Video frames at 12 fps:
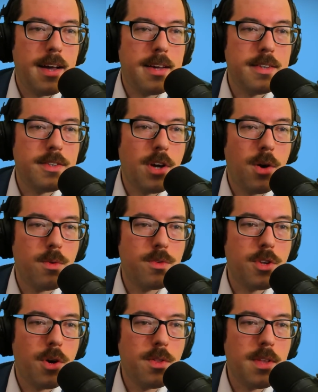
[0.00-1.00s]

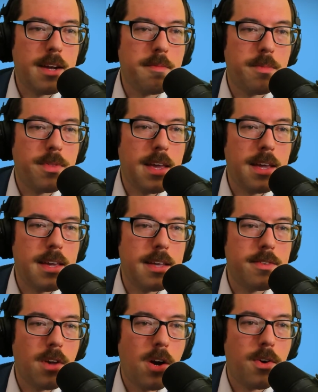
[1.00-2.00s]
don't let them think
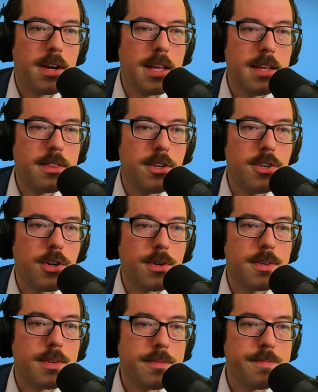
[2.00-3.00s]
it's already in the
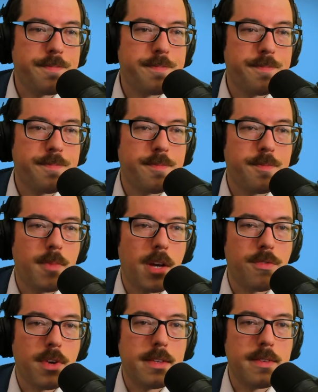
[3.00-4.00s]
dirt, my
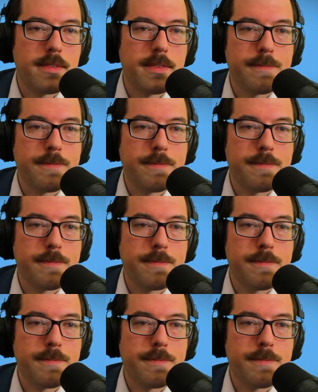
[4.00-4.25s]
friends.